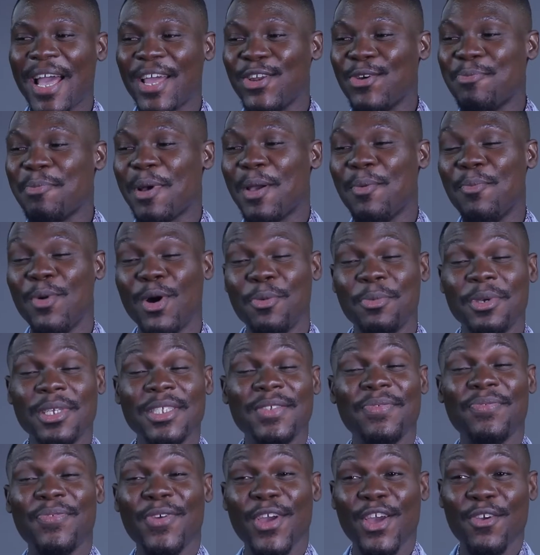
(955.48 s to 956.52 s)
I know my mom
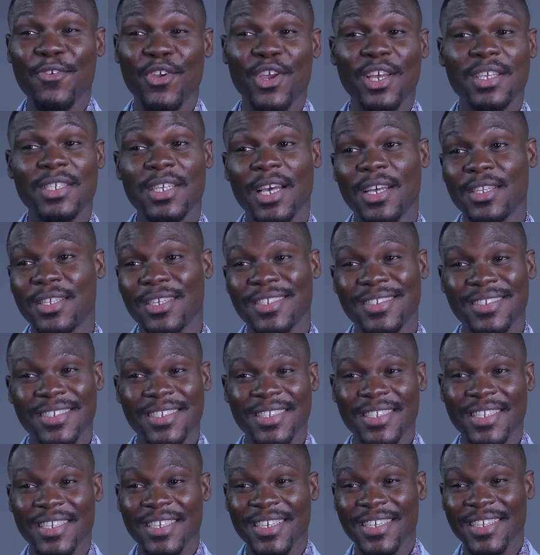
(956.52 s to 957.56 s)
is very excited to
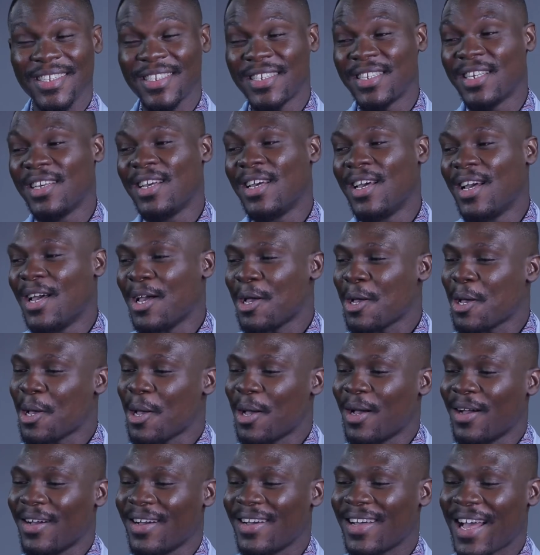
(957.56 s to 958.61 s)
see it.
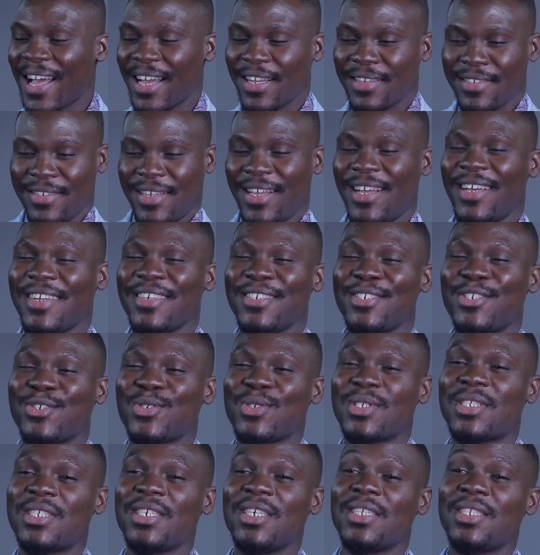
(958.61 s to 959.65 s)
And
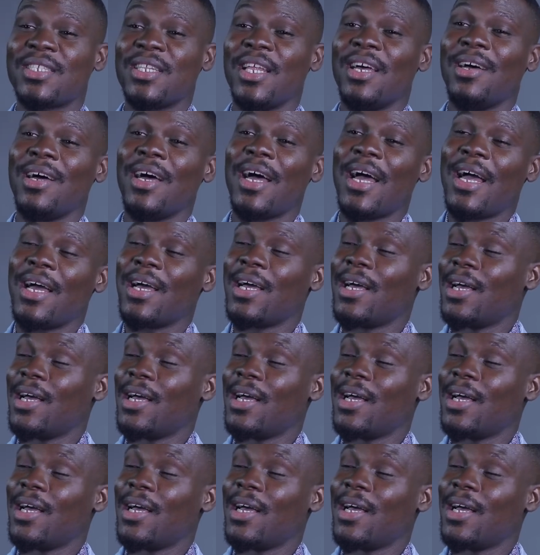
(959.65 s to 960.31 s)
she'll see it now.